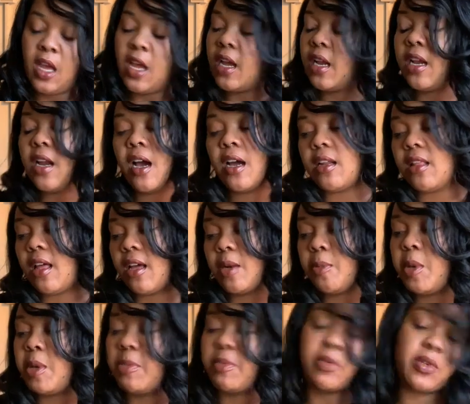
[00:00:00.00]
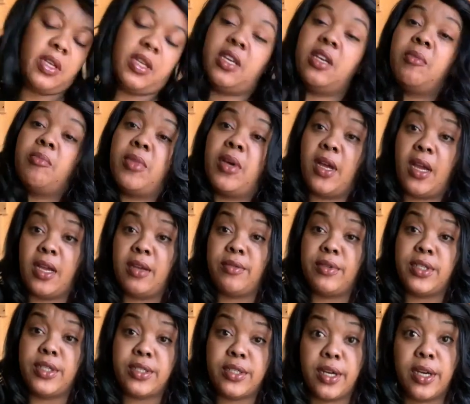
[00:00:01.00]
not a lot of people can get behind
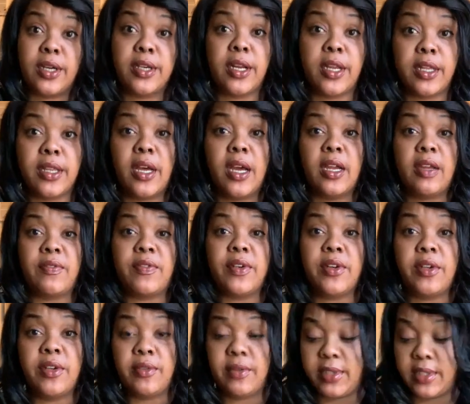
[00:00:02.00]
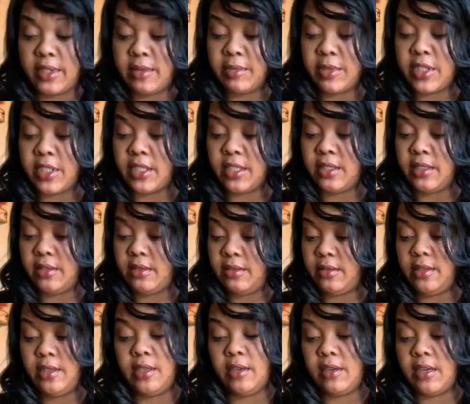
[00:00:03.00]
restarting their life or doing some shit.
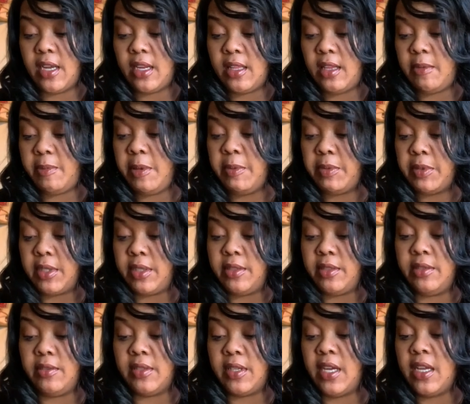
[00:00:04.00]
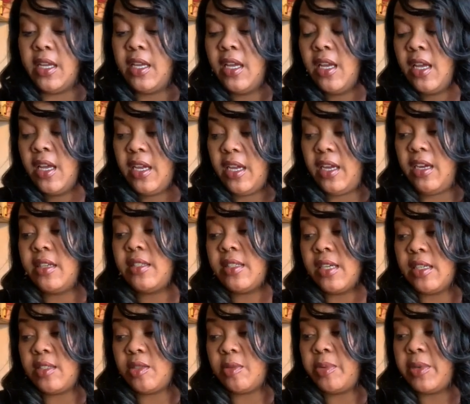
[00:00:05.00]
You know, not a lot of people can do that. Air
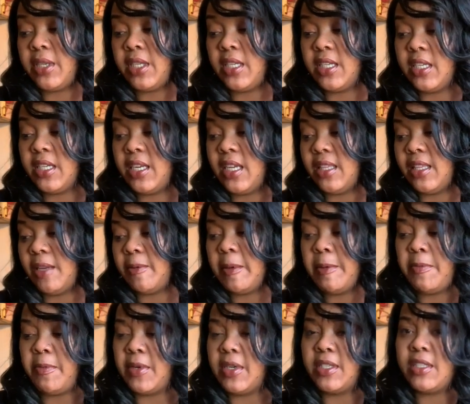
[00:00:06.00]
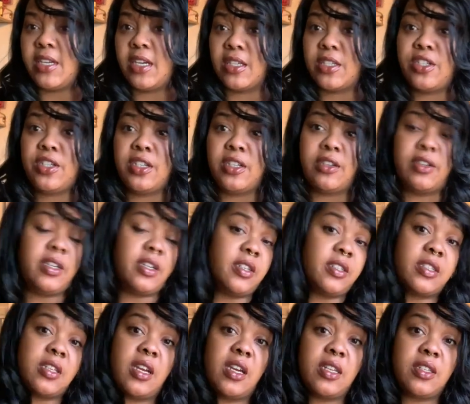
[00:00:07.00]
signs are pretty good at like people want to talk shit on air
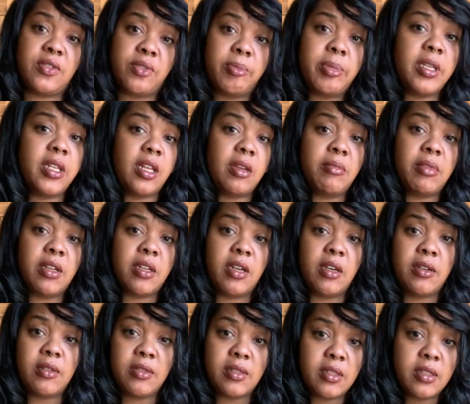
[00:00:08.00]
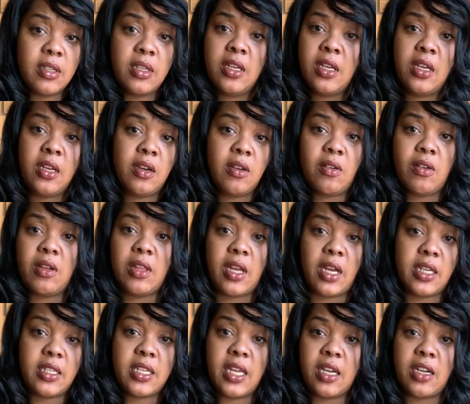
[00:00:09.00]
signs for being able to ghost or
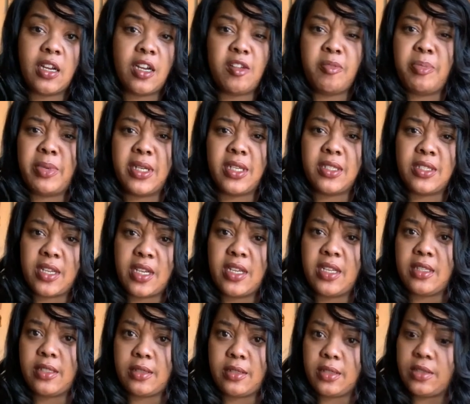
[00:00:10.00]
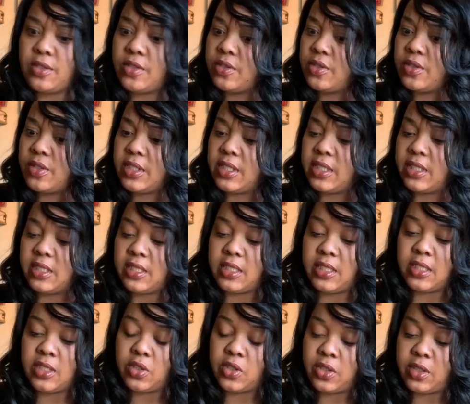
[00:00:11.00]
like take off, but it's like it's, it's usually a
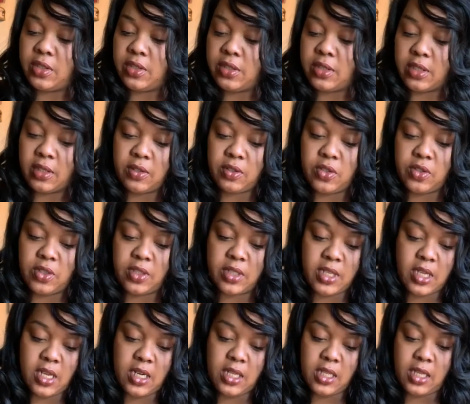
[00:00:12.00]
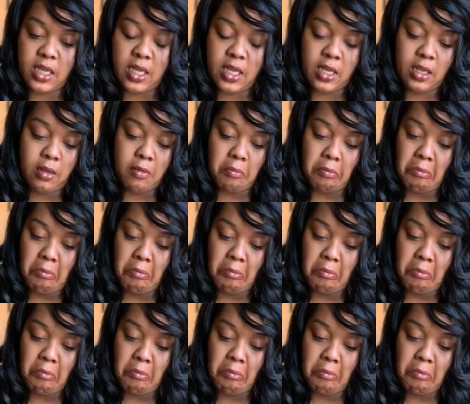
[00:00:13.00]
decision, and so it's just kind of like